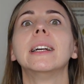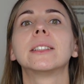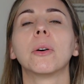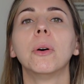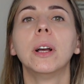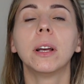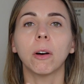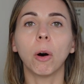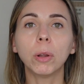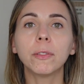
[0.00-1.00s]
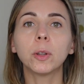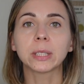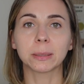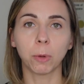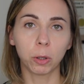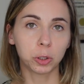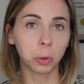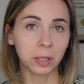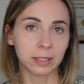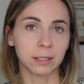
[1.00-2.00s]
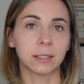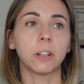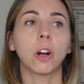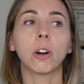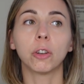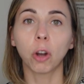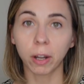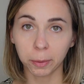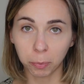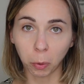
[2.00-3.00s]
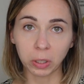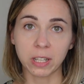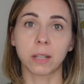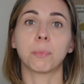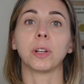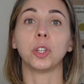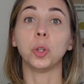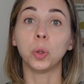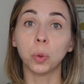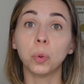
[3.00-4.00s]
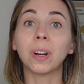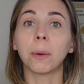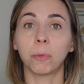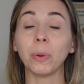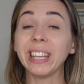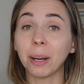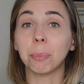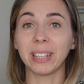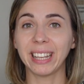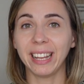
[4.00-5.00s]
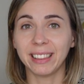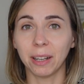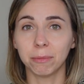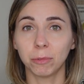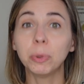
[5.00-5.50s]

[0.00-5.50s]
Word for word: So all of those small choices that are not important, but you com we complicate them.